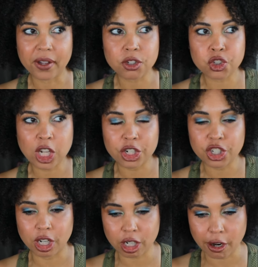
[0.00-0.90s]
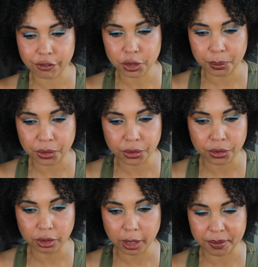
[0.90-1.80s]
such a
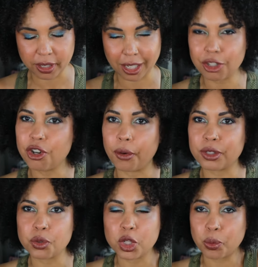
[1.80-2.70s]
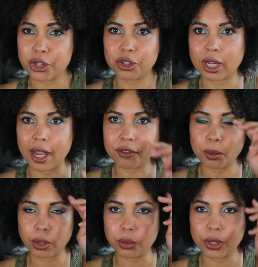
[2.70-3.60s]
comfortable lipstick. You know, it's one you're gonna have to
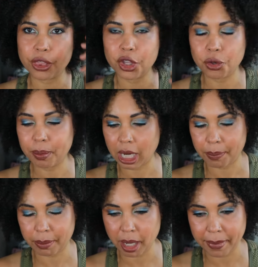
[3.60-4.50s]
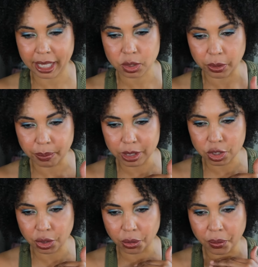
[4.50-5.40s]
bring with you, but I bring my mattes with me
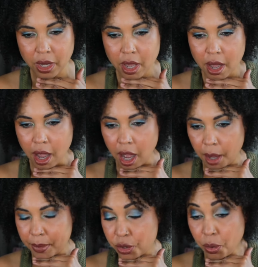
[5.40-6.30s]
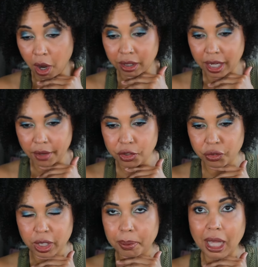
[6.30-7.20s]
too. You are gonna have to
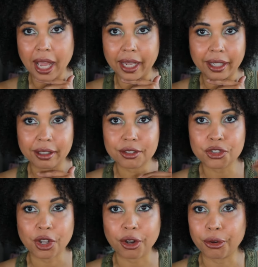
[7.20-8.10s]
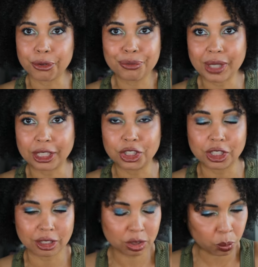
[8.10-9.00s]
reapply it. So that's
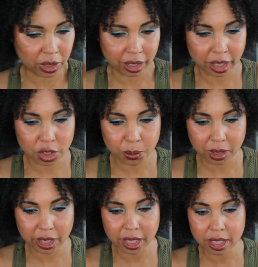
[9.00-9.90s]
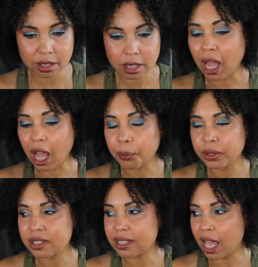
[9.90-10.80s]
just what it is with these. I
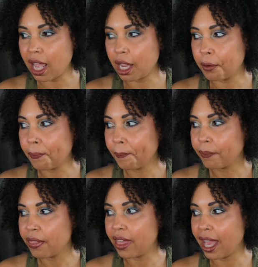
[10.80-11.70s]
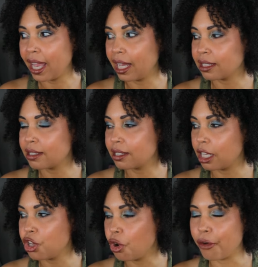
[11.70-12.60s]
would say that,
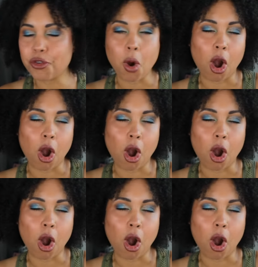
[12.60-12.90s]
you know, if you